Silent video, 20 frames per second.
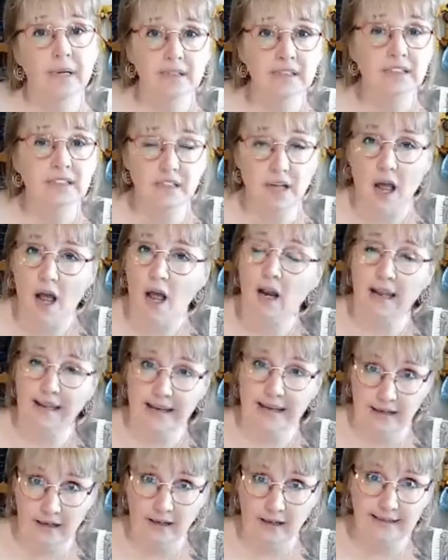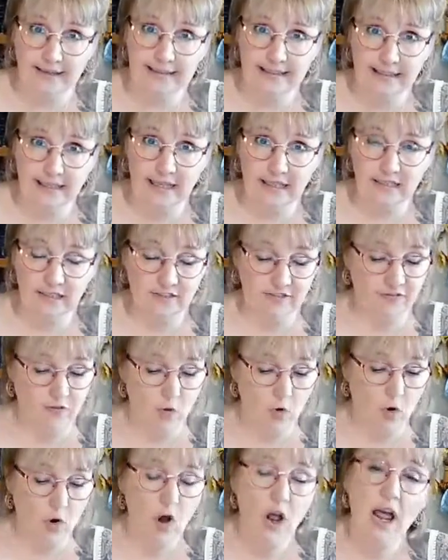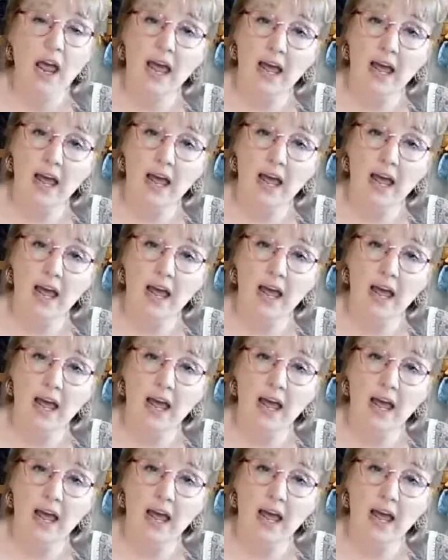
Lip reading: stuck in 1984